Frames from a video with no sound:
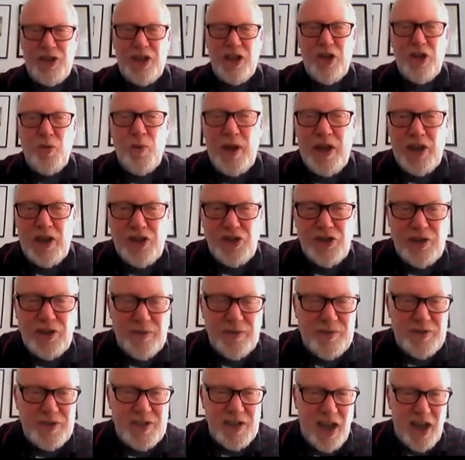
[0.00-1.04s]
the equation
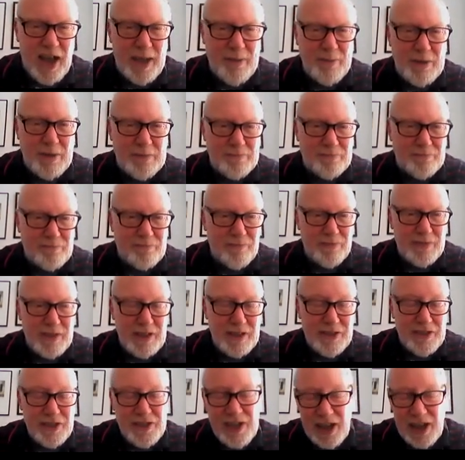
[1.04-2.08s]
of time
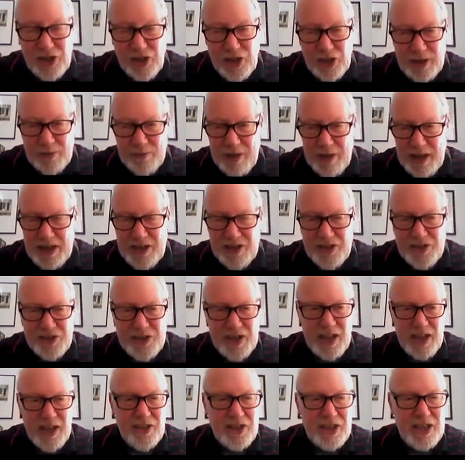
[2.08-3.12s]
that actually means
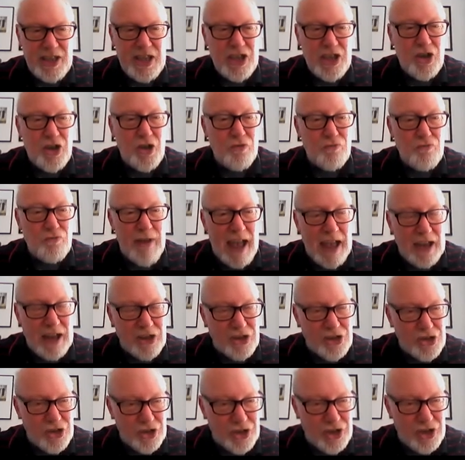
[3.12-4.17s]
the
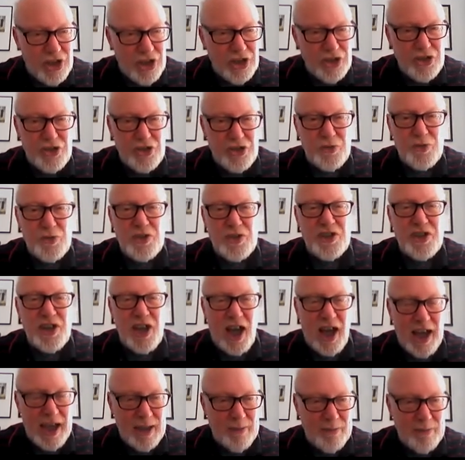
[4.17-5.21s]
correction to
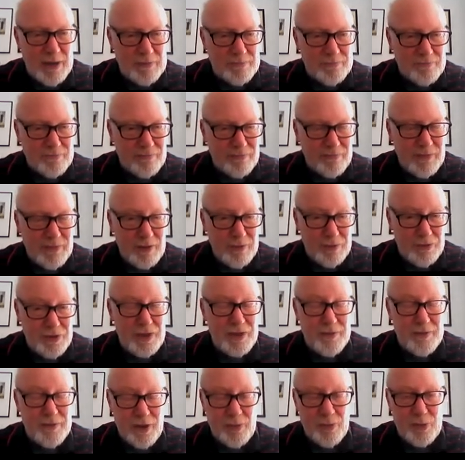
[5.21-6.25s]
time, which
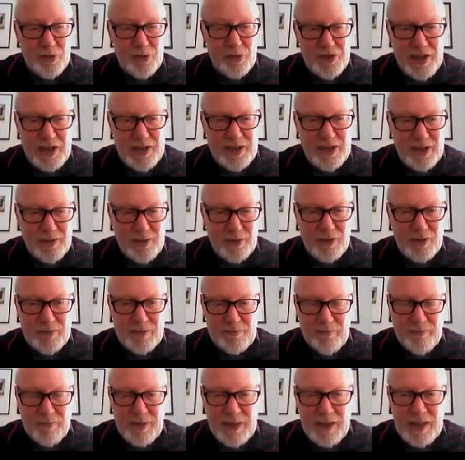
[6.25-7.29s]
is far more sensible.
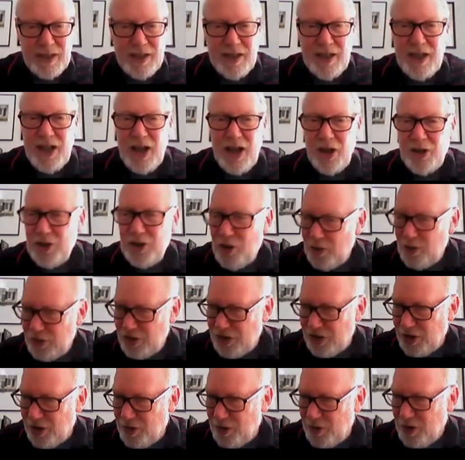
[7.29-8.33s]
And
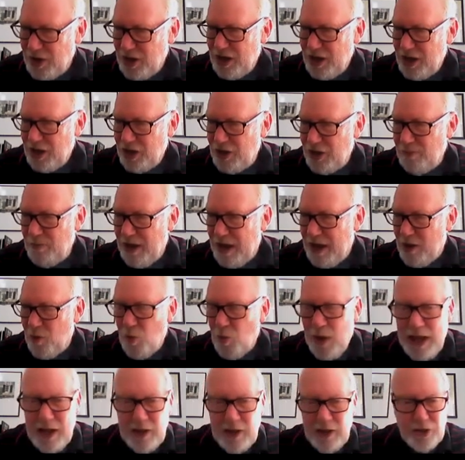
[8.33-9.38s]
also, you may
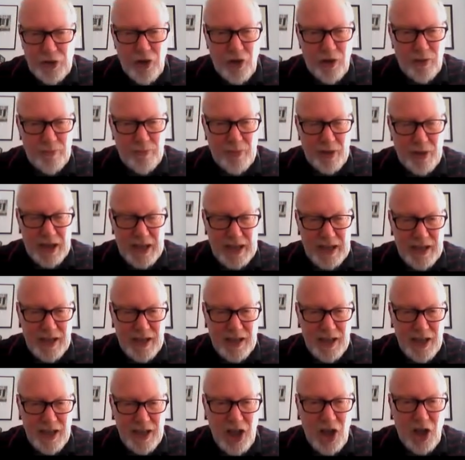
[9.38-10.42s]
well not be
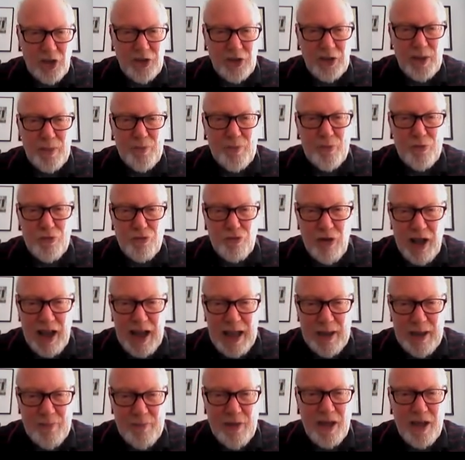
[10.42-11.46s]
on the
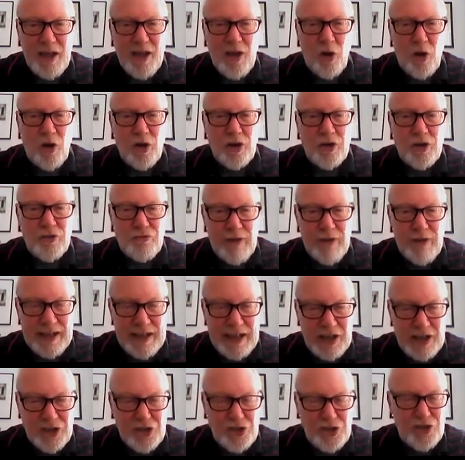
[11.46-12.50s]
prime or
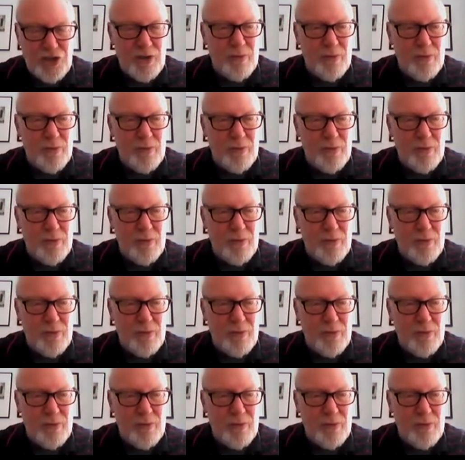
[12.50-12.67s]
Greenwich